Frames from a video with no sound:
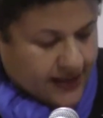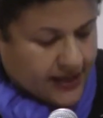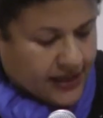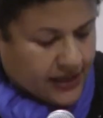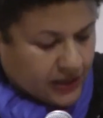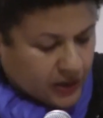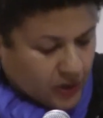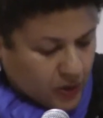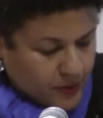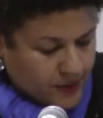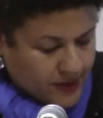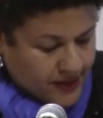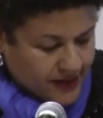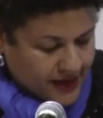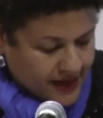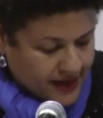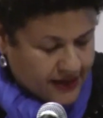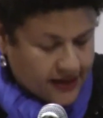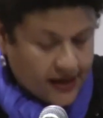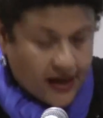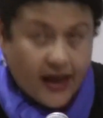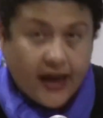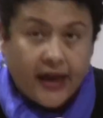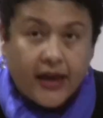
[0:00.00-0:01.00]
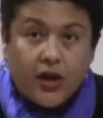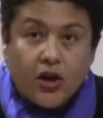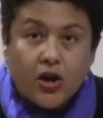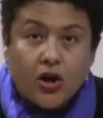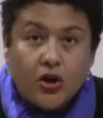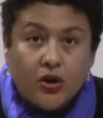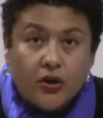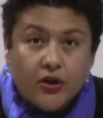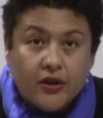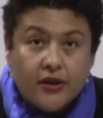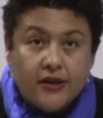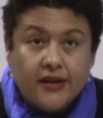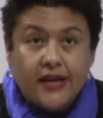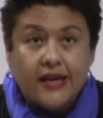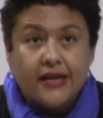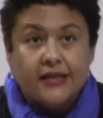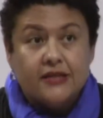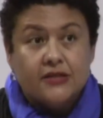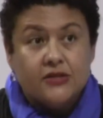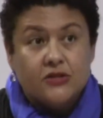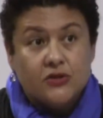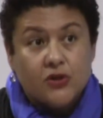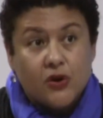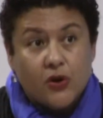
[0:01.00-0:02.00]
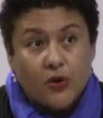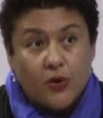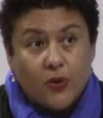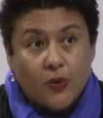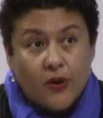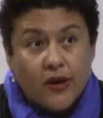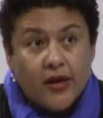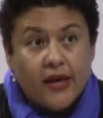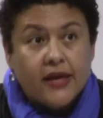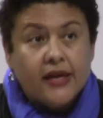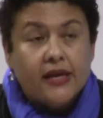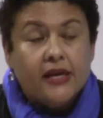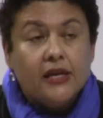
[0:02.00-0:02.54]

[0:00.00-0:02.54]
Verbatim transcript: Illuminate I could, and so